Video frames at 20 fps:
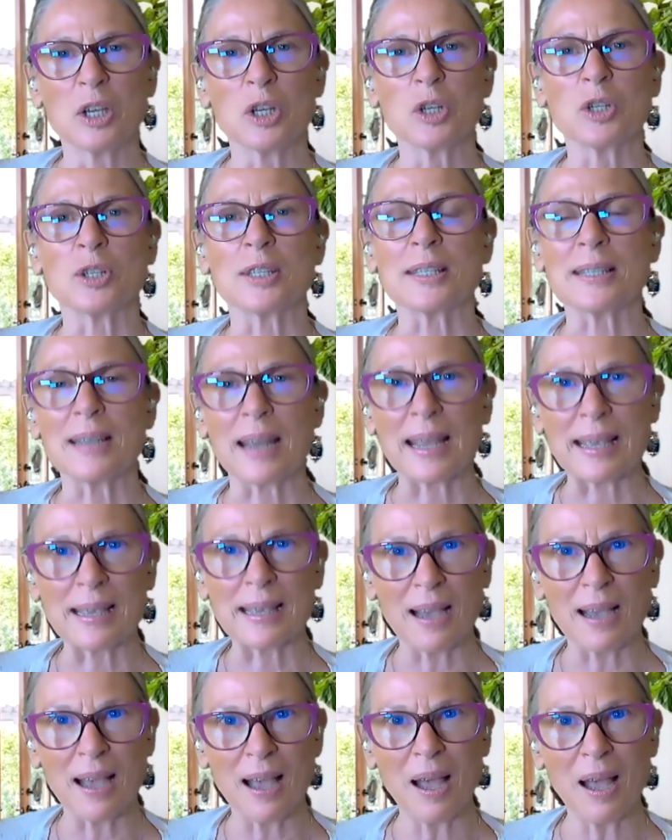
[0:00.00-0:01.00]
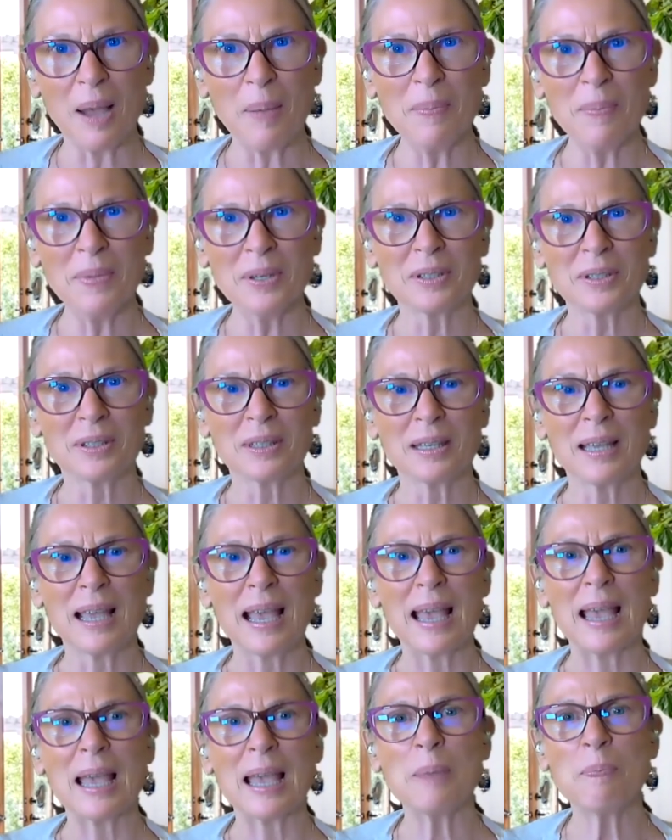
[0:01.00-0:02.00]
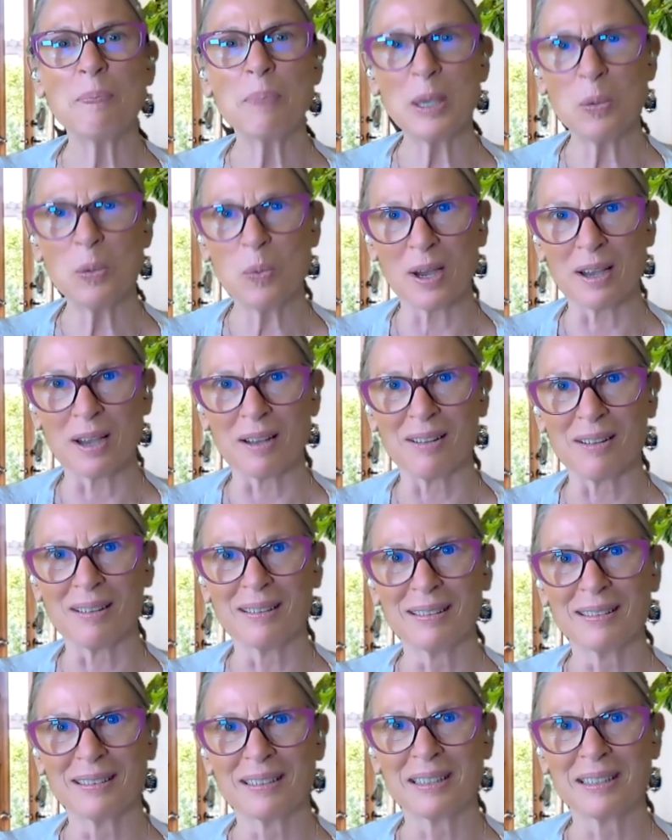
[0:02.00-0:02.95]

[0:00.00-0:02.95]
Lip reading: to stay calm and be well.